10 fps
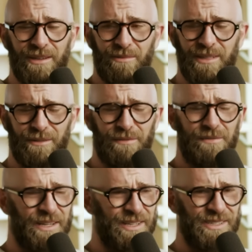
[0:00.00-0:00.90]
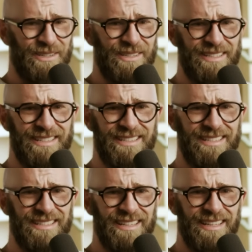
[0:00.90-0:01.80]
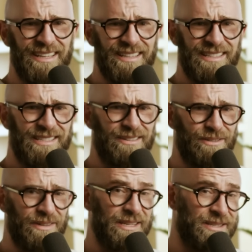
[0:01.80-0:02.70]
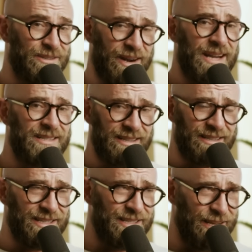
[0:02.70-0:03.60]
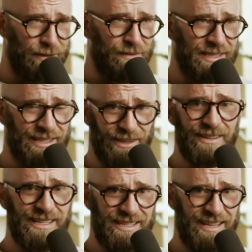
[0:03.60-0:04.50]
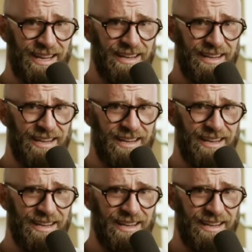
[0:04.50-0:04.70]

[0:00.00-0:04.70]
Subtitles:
What the fuck, dude? This is only really scratching the surface, holy shit.